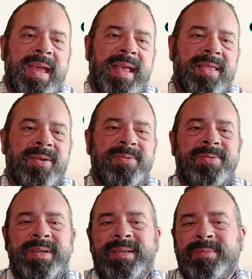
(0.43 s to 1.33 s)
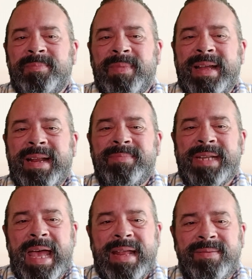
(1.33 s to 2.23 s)
Hello, my name's
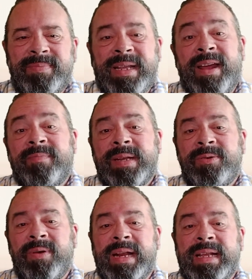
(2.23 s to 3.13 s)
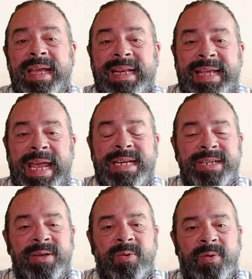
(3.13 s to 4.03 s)
Adam, and I've been creating
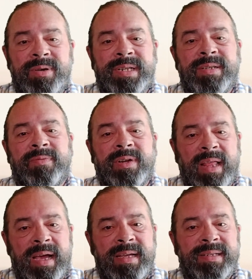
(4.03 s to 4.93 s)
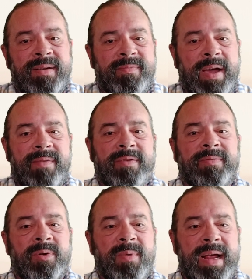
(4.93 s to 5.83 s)
engaging courses for clients on Fiverr
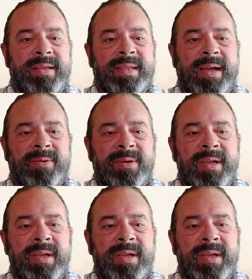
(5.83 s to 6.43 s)
for a while now.